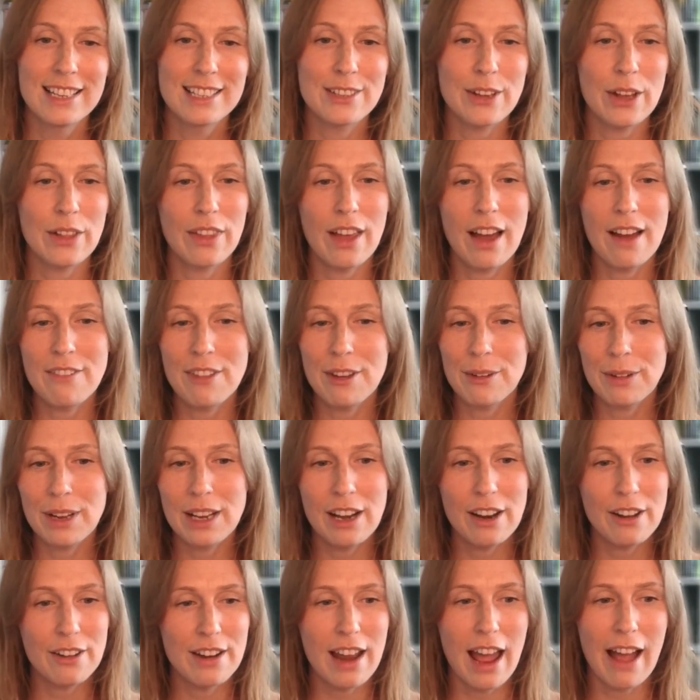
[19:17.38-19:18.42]
So I love that
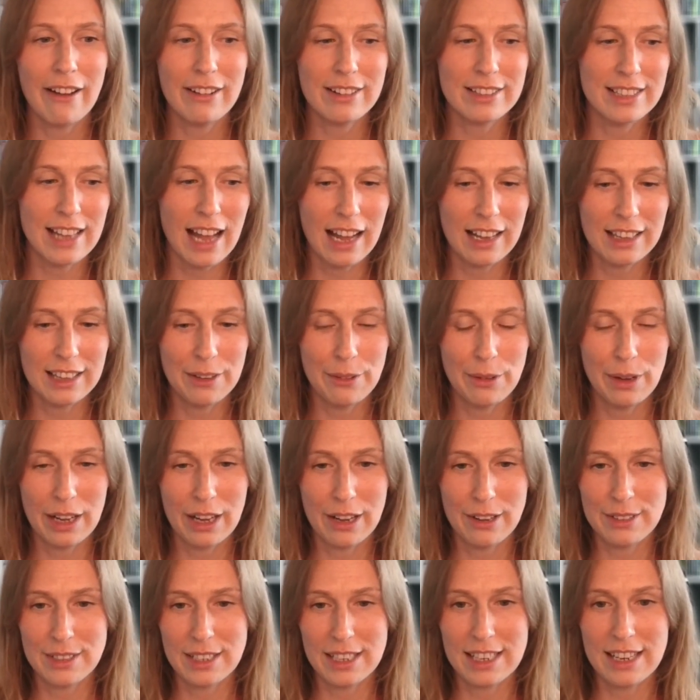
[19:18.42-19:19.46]
we know now exactly what
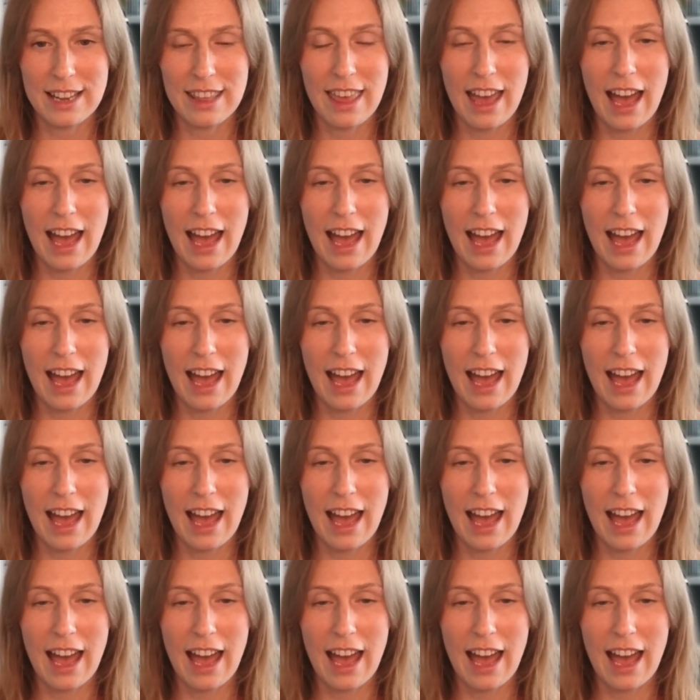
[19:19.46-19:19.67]
goes into